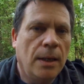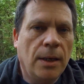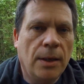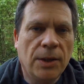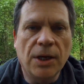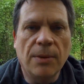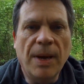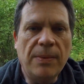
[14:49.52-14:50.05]

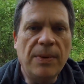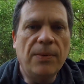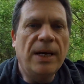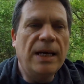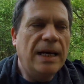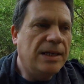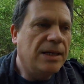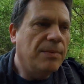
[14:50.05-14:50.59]
So maybe we
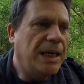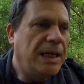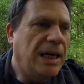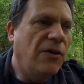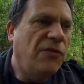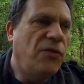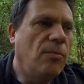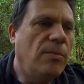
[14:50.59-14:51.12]
need to make it
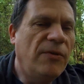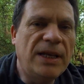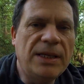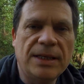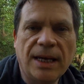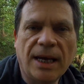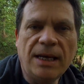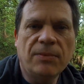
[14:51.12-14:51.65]
a form of
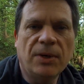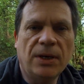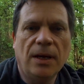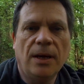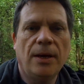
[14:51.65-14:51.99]
entertainment,